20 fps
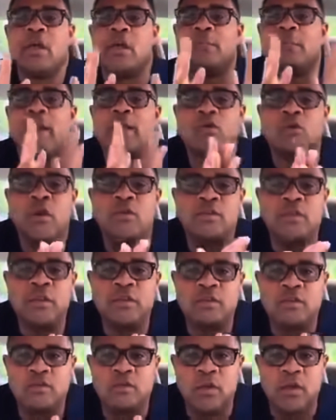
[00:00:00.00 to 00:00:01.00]
In my 12
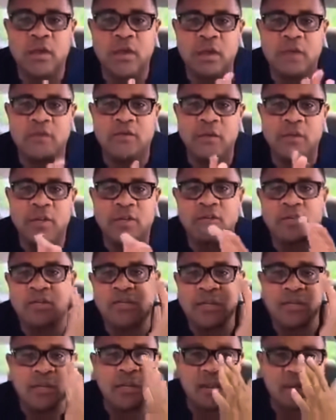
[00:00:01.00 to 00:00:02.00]
years of working in information
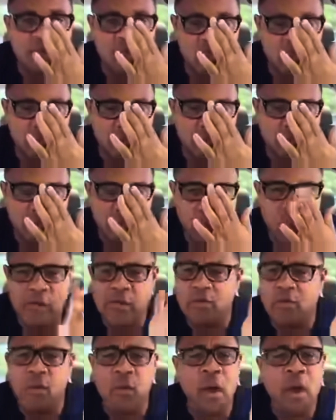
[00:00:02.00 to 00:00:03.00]
technology,
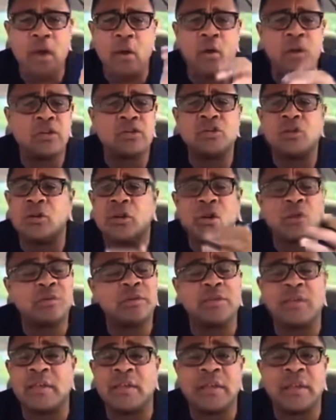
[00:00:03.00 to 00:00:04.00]
everywhere I go, it's loaded
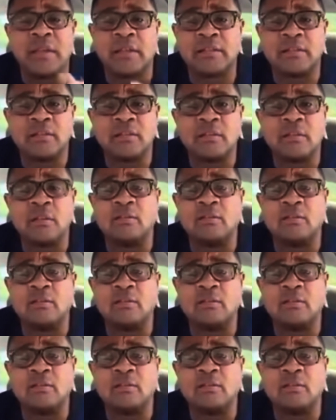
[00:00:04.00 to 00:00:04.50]
with Indians.